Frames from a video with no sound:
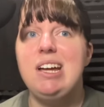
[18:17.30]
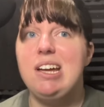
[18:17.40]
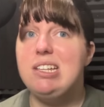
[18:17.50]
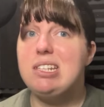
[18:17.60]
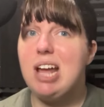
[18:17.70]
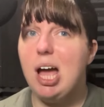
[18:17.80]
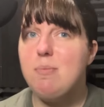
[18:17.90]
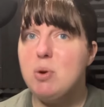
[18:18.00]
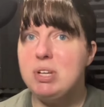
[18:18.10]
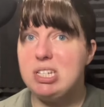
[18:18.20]
It's time
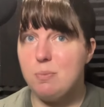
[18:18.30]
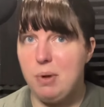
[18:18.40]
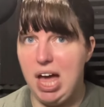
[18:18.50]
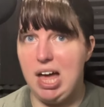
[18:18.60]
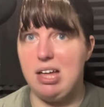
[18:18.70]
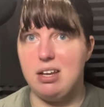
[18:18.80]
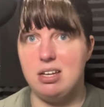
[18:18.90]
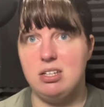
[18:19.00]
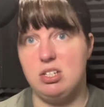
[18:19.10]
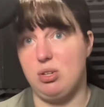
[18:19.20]
you went to bed,
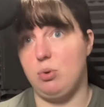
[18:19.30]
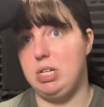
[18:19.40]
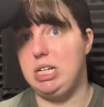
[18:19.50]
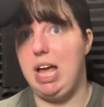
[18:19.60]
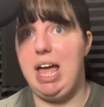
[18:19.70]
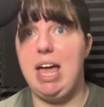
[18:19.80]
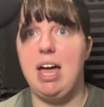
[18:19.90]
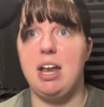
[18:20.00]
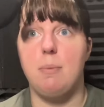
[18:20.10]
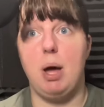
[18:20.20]
decreed
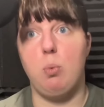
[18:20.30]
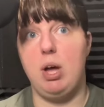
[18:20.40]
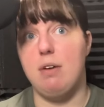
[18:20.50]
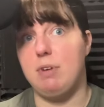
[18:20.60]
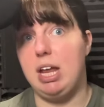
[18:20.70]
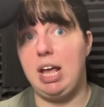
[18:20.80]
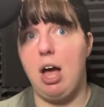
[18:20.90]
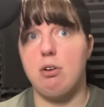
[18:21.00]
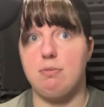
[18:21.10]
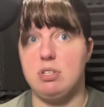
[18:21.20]
Anne by way of getting
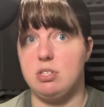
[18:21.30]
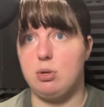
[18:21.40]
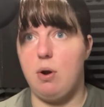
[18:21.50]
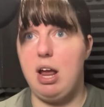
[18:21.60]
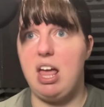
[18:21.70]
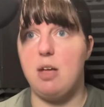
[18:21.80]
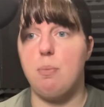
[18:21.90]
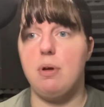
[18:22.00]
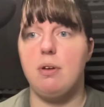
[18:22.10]
out of the scrape.